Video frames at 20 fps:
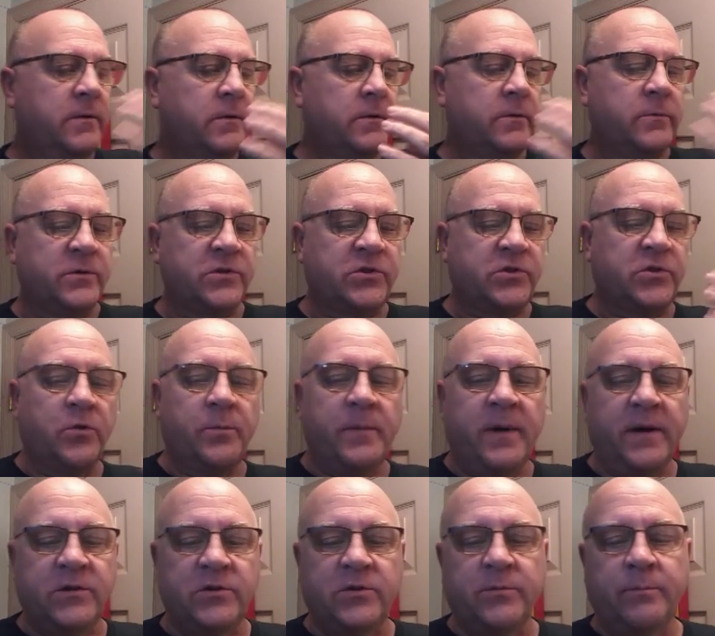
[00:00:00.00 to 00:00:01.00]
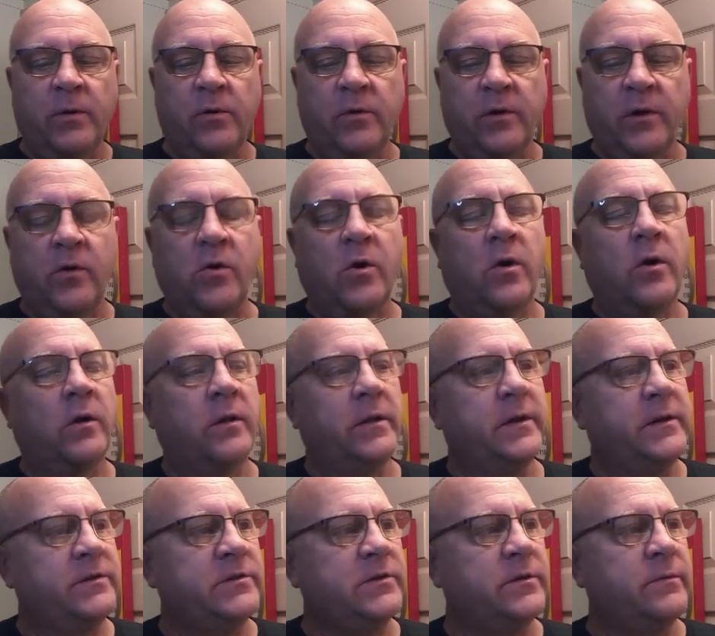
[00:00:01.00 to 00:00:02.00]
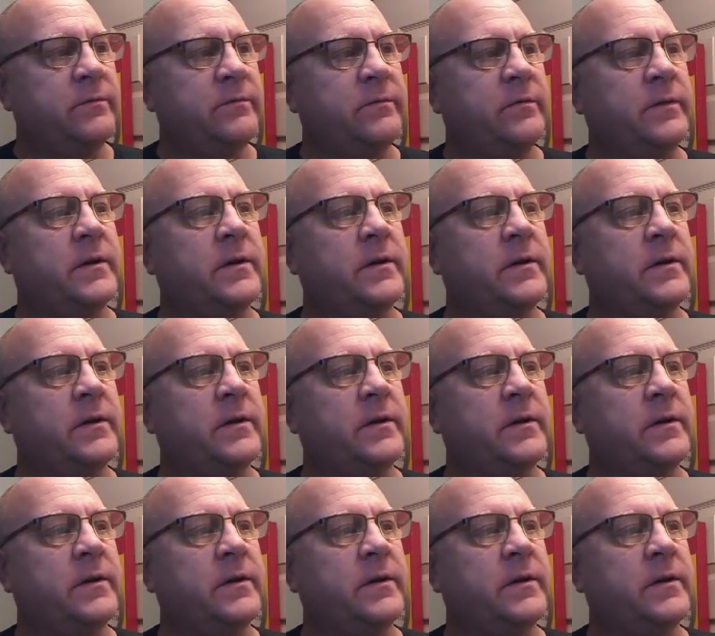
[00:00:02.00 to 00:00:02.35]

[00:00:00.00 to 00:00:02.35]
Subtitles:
there was so much bone and cartilage of,